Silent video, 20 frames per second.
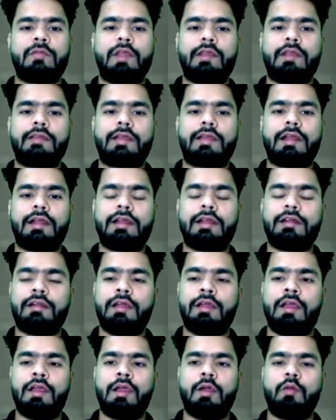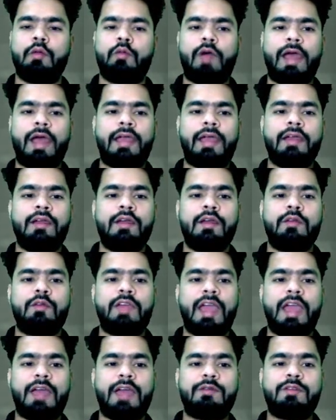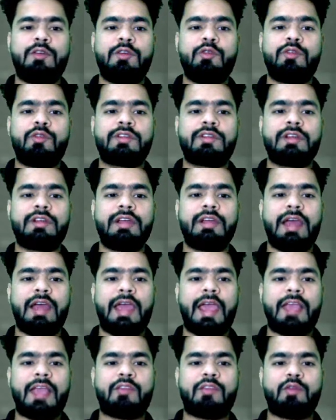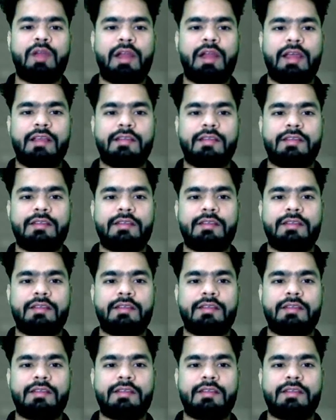Is it clear? Why? We have used as well as,